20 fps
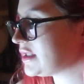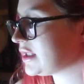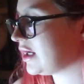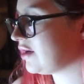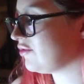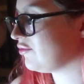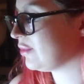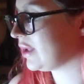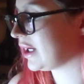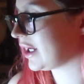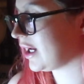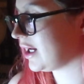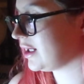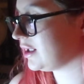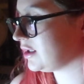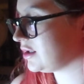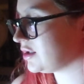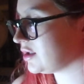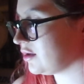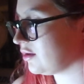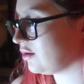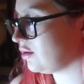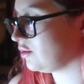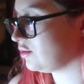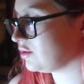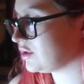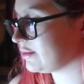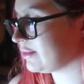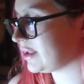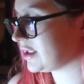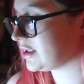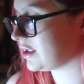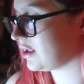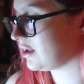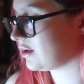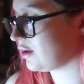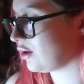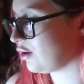have my calendar automatically